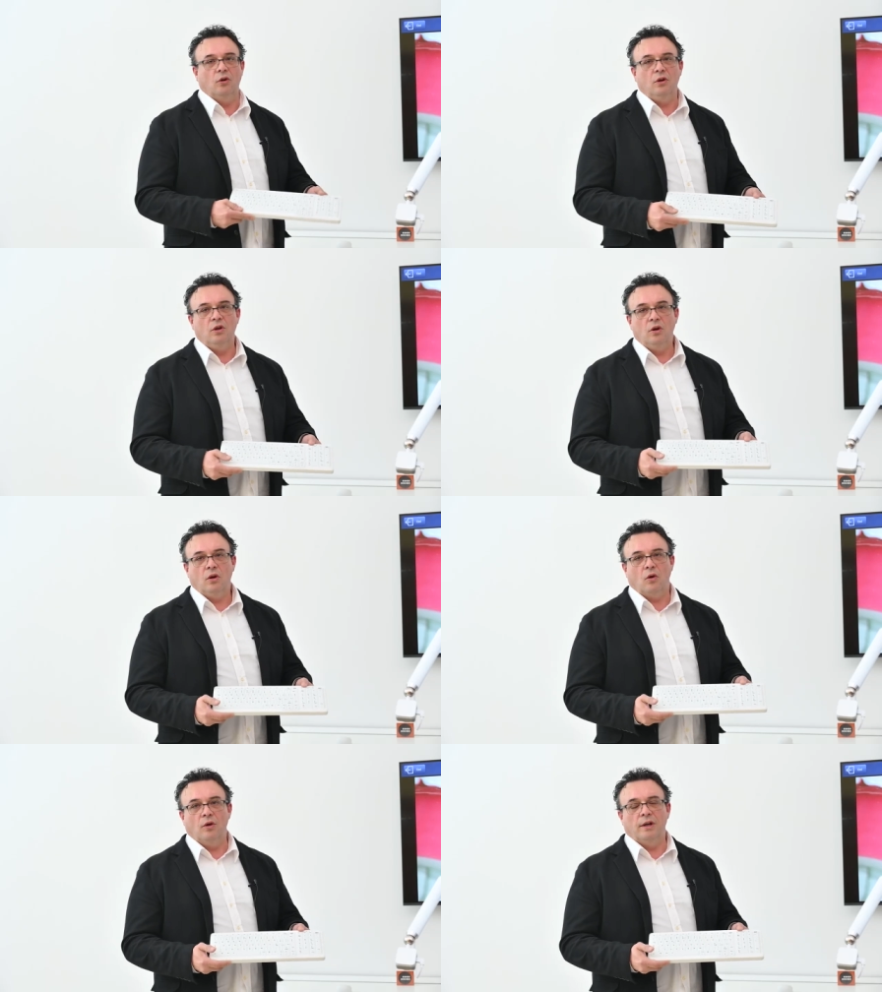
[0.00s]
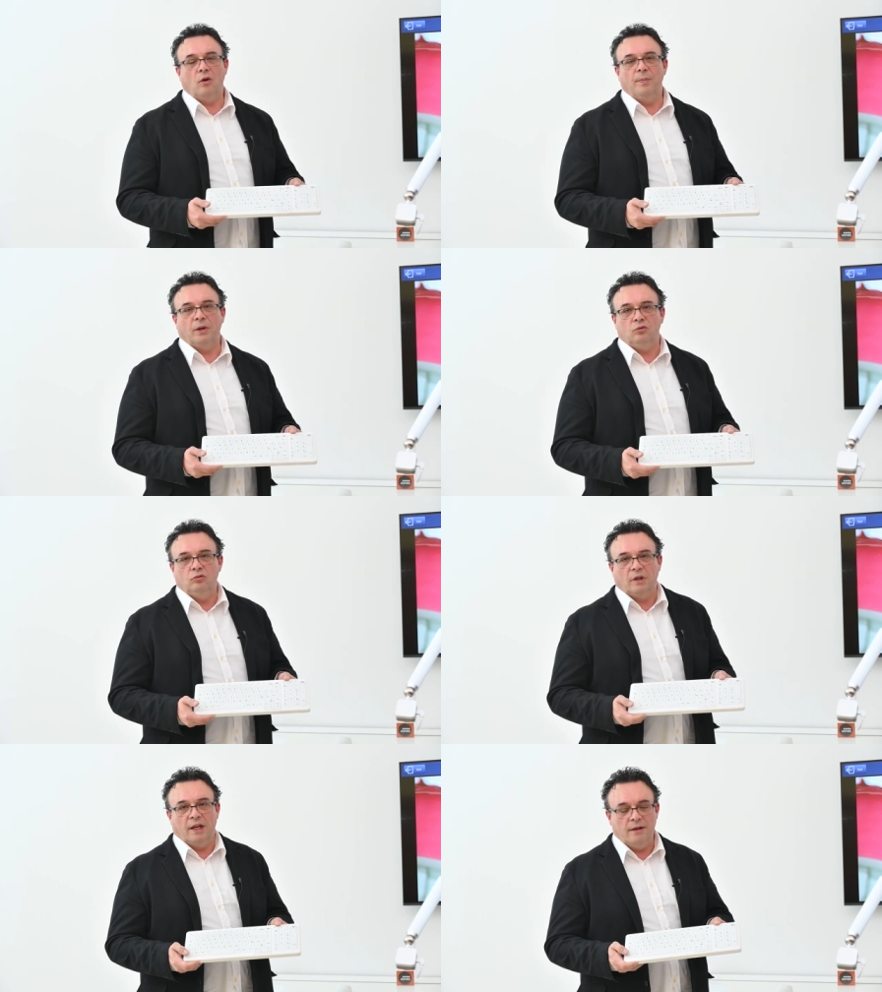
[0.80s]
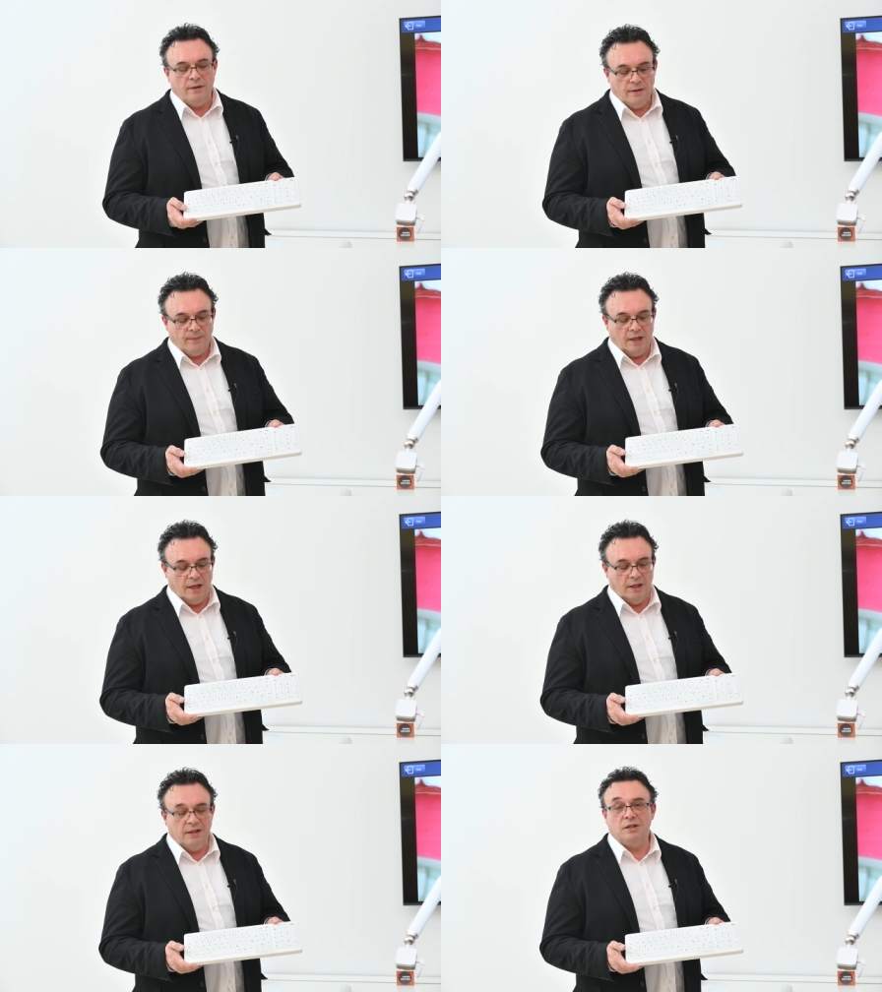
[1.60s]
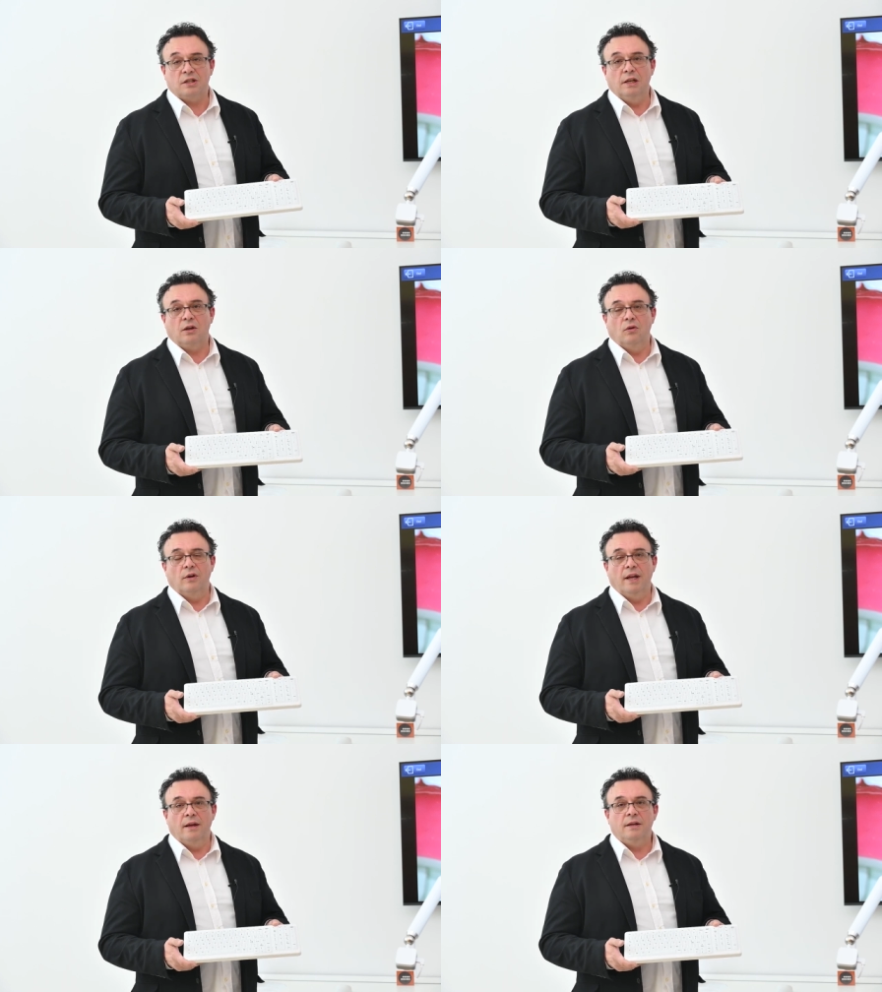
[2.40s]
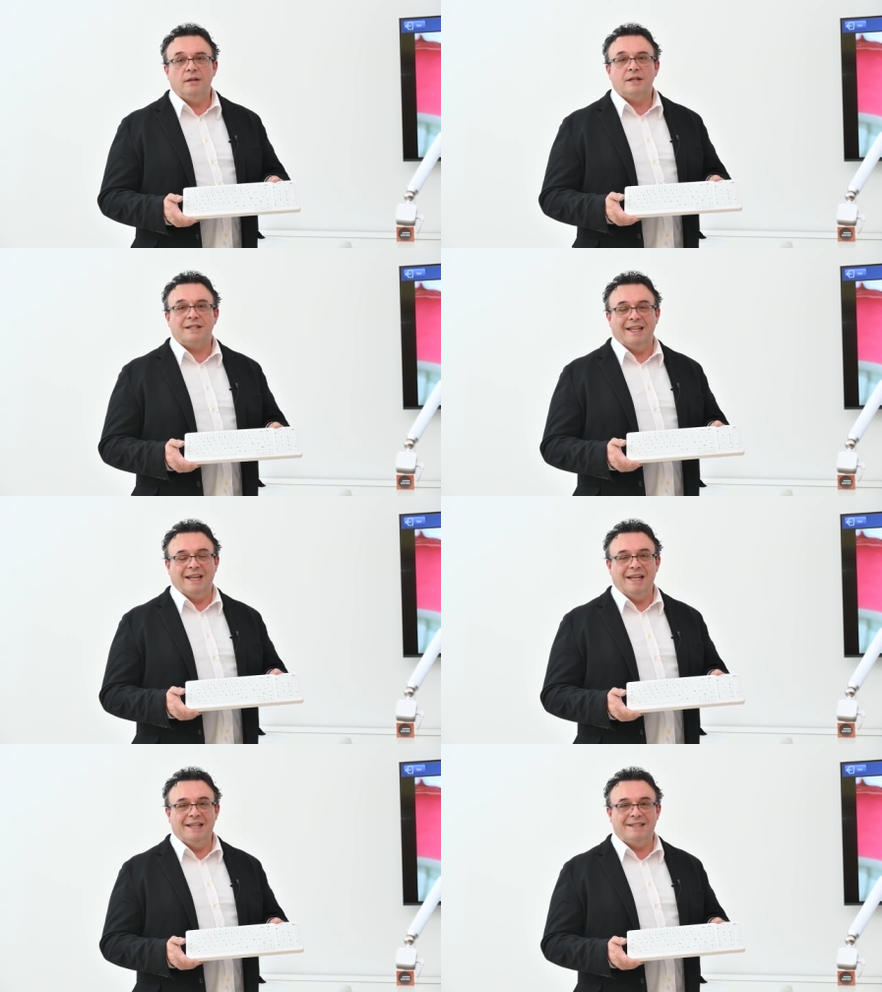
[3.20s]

these came onto the market with cold